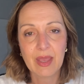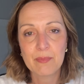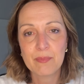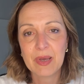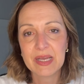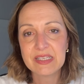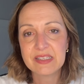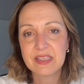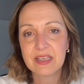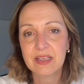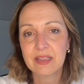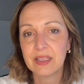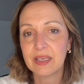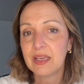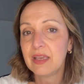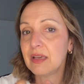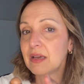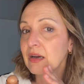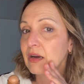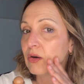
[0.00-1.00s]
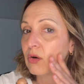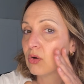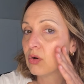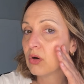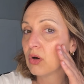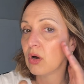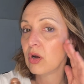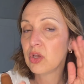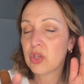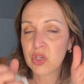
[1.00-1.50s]
Basically,
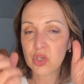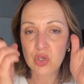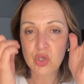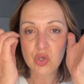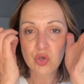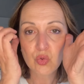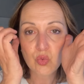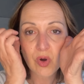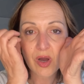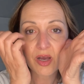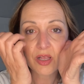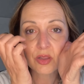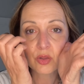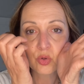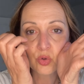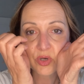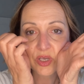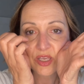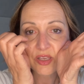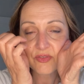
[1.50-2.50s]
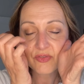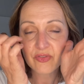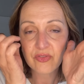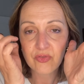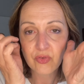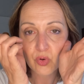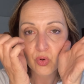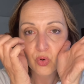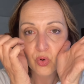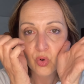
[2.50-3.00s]
you are looking
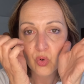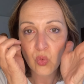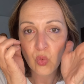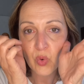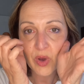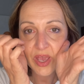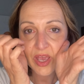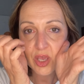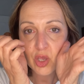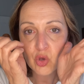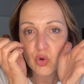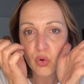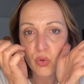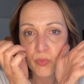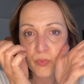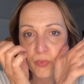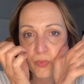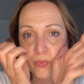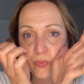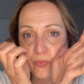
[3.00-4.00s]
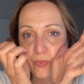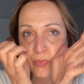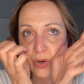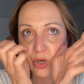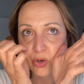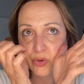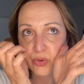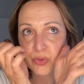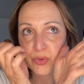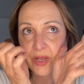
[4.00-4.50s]
for where your
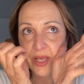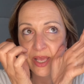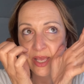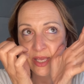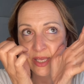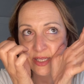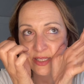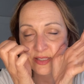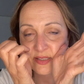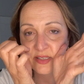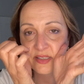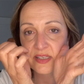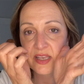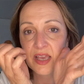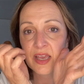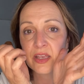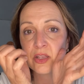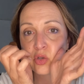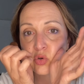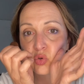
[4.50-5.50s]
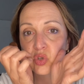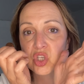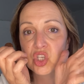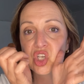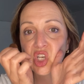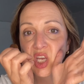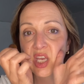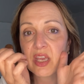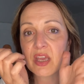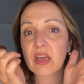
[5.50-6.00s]
bone ends and your
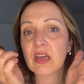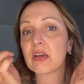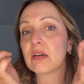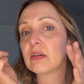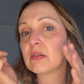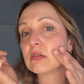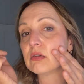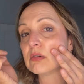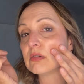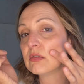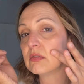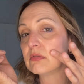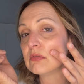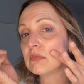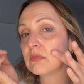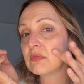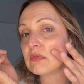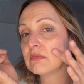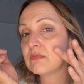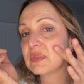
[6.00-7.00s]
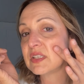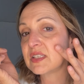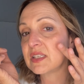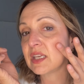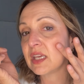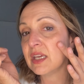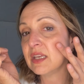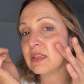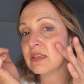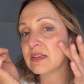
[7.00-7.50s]
cheek
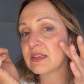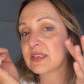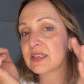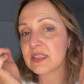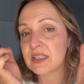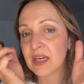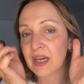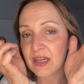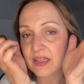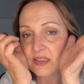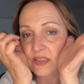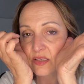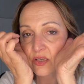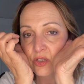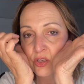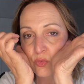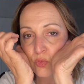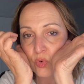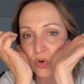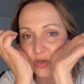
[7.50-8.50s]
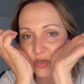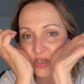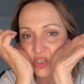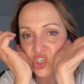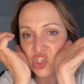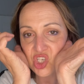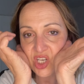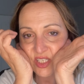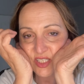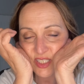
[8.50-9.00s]
skin starts. So you want
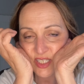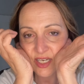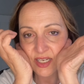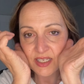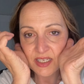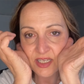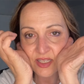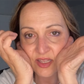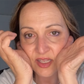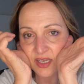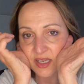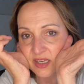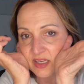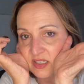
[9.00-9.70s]
just under there.